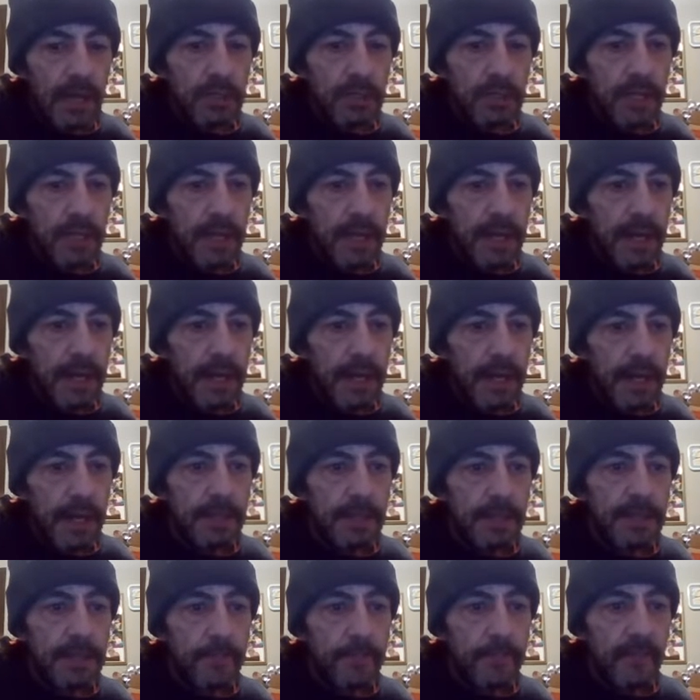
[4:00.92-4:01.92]
Because
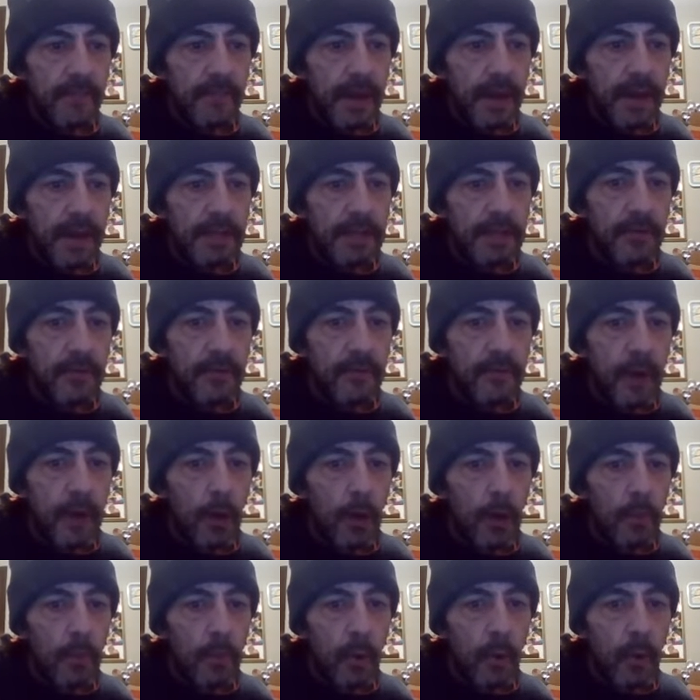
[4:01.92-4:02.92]
it is
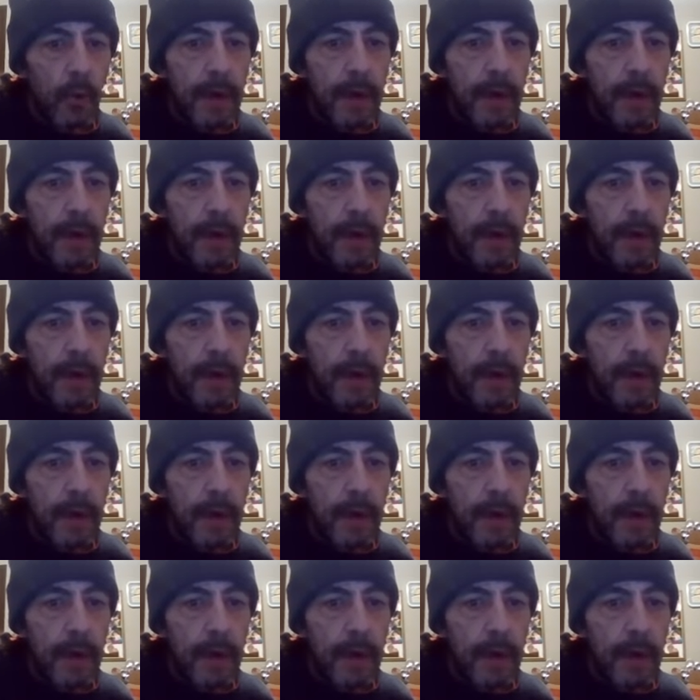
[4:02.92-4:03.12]
available.